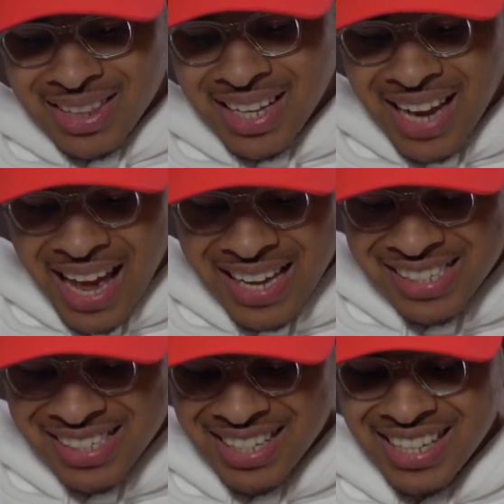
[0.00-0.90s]
the
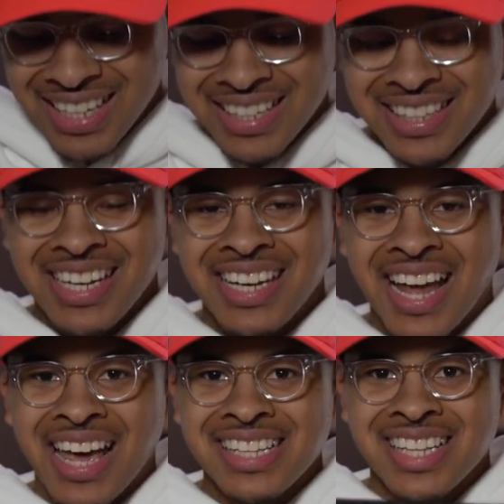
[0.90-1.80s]
nice
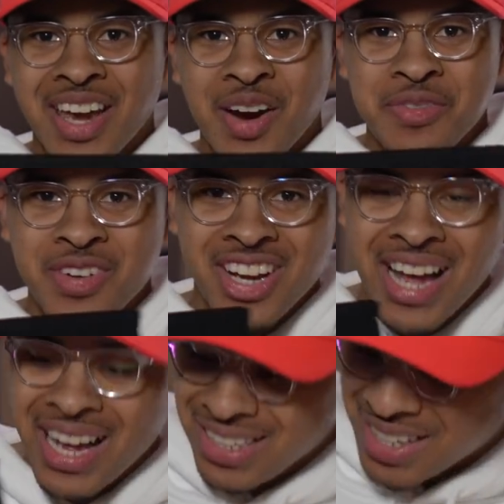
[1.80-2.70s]
Air Fear of
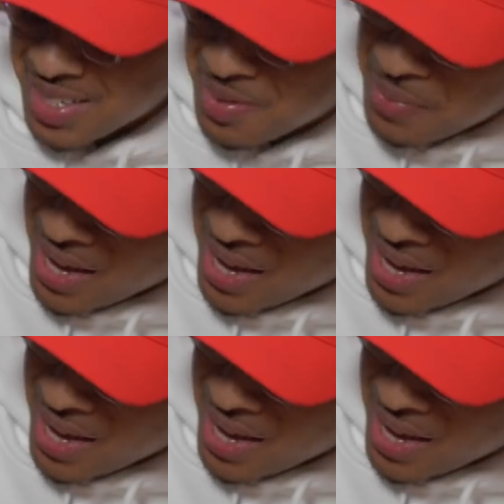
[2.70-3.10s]
God dust